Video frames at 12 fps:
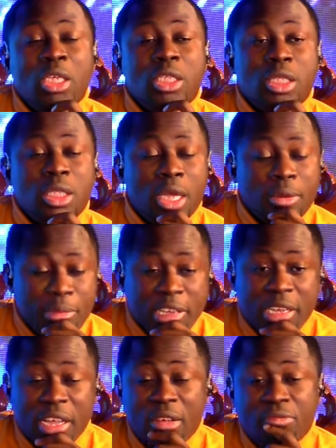Then be
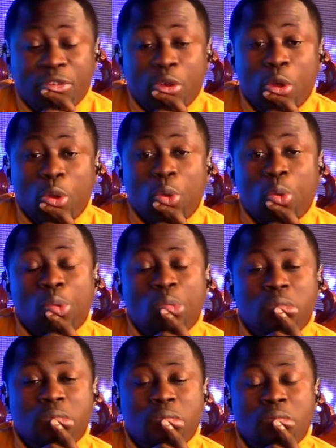careful, though.
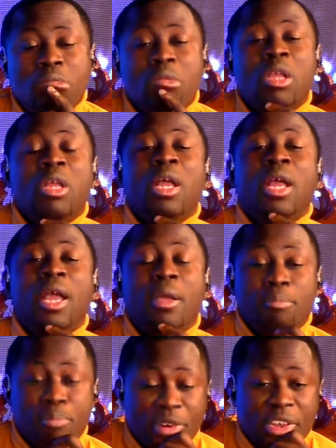
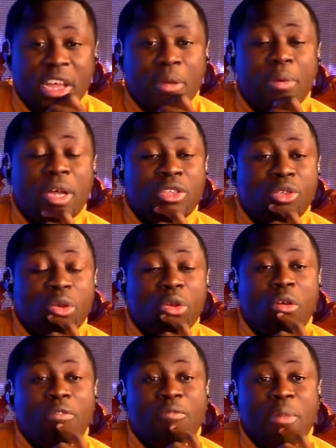And pray about your
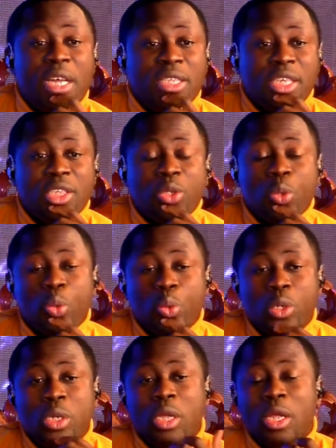love matters, oh,
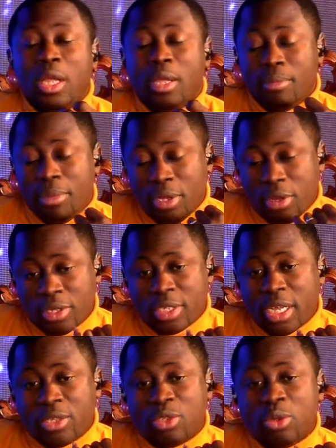because
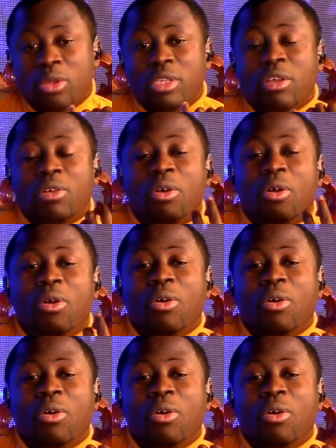I saw the call.